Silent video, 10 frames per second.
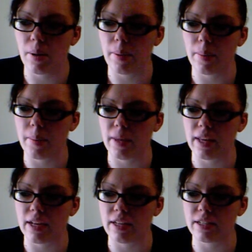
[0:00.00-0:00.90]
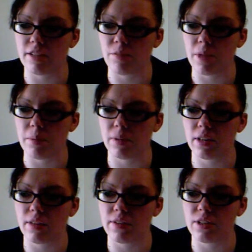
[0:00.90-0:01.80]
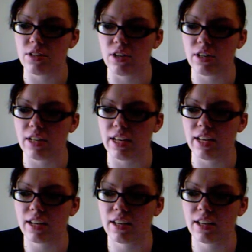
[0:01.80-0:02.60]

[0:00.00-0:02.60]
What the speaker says: because if people even started like